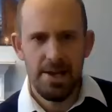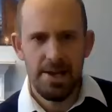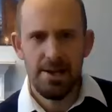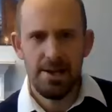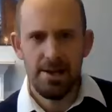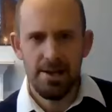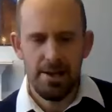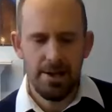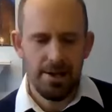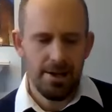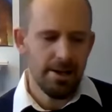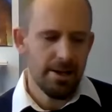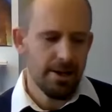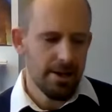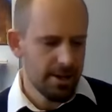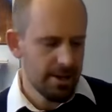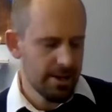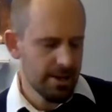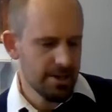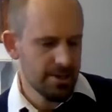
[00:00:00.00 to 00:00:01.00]
hear.
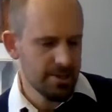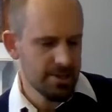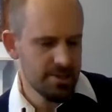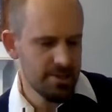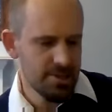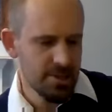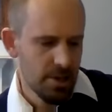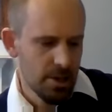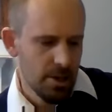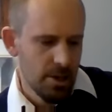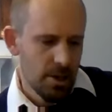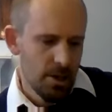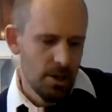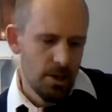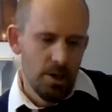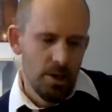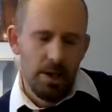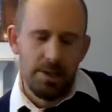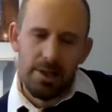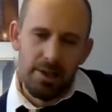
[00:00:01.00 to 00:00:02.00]
And
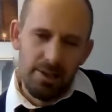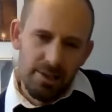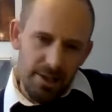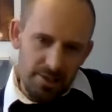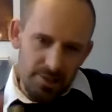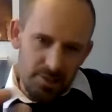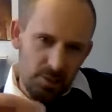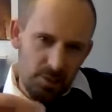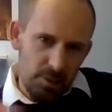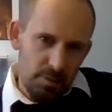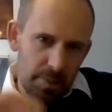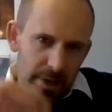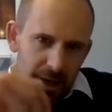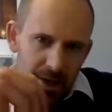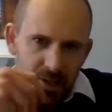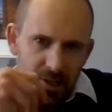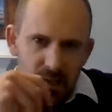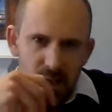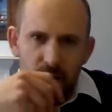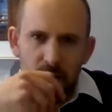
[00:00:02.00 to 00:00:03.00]
I'd like to come
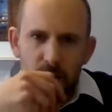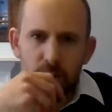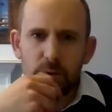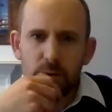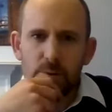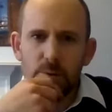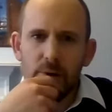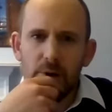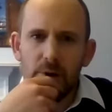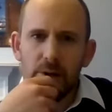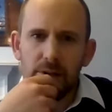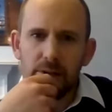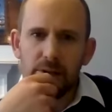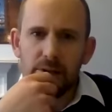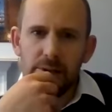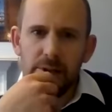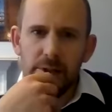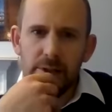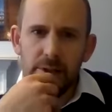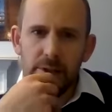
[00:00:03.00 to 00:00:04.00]
back to
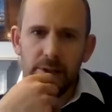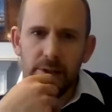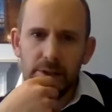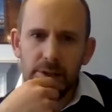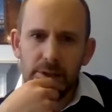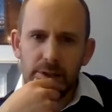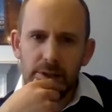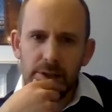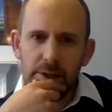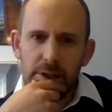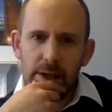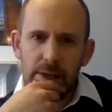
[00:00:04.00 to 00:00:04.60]
the